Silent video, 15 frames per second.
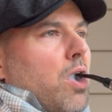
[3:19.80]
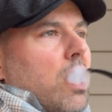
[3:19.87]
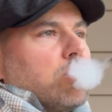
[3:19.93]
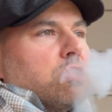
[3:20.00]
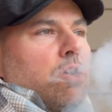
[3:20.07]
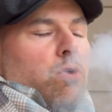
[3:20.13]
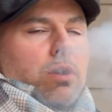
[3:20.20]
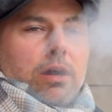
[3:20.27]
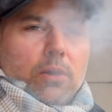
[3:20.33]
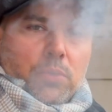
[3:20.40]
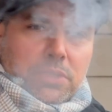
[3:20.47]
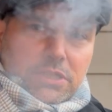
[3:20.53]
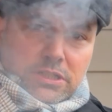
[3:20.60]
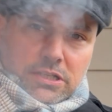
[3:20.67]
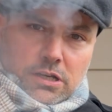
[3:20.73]
So I
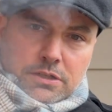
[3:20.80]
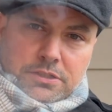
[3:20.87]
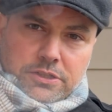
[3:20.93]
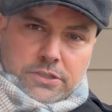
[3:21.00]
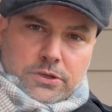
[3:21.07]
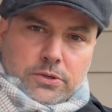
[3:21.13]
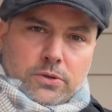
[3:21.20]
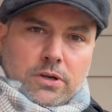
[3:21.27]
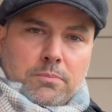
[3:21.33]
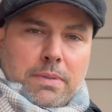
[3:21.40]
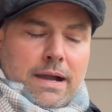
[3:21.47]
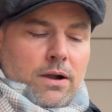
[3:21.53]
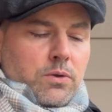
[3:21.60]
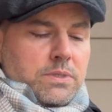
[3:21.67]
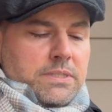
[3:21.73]
wanted to talk to you
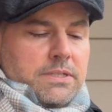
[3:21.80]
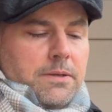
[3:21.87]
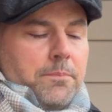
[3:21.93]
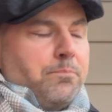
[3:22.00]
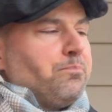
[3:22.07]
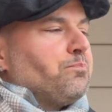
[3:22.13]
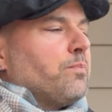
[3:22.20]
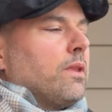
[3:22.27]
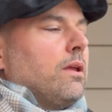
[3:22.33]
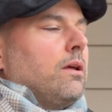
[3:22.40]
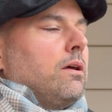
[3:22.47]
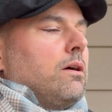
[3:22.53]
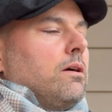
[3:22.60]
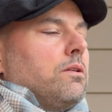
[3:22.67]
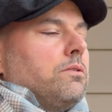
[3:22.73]
about
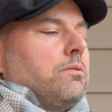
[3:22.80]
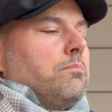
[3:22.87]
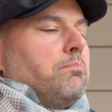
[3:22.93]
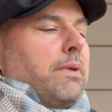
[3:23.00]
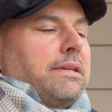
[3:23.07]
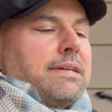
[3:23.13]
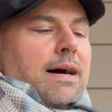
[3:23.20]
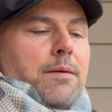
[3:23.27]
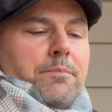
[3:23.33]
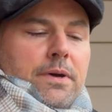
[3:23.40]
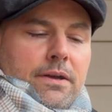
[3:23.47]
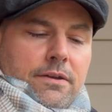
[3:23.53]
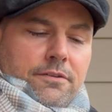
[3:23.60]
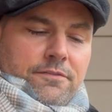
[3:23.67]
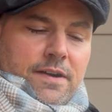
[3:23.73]
my
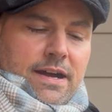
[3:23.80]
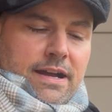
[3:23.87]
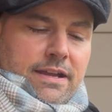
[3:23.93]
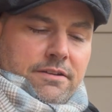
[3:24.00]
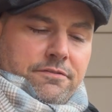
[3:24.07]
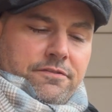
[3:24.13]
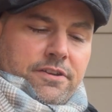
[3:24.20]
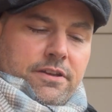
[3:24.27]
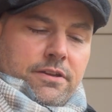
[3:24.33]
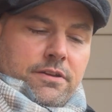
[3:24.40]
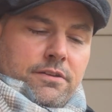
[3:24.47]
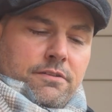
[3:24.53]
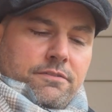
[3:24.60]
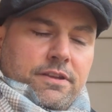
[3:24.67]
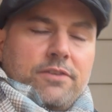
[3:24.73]
top 5
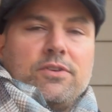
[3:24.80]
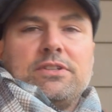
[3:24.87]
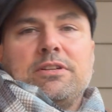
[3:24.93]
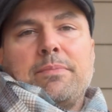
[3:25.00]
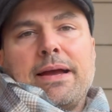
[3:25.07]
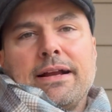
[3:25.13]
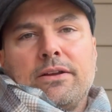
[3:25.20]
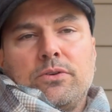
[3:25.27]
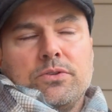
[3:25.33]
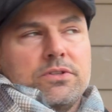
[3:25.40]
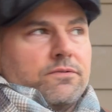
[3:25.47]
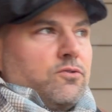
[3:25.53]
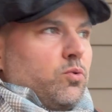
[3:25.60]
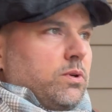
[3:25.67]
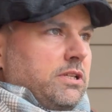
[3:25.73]
favorite tobaccos
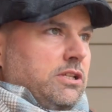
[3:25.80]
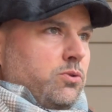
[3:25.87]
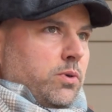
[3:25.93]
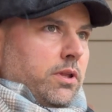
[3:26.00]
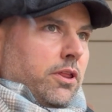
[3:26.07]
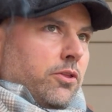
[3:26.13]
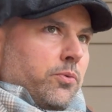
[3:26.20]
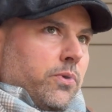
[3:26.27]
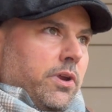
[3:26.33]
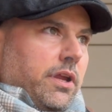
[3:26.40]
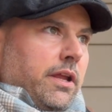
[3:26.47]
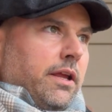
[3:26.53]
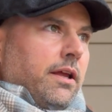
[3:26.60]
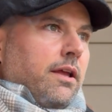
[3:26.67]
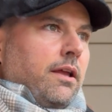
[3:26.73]
of 2023.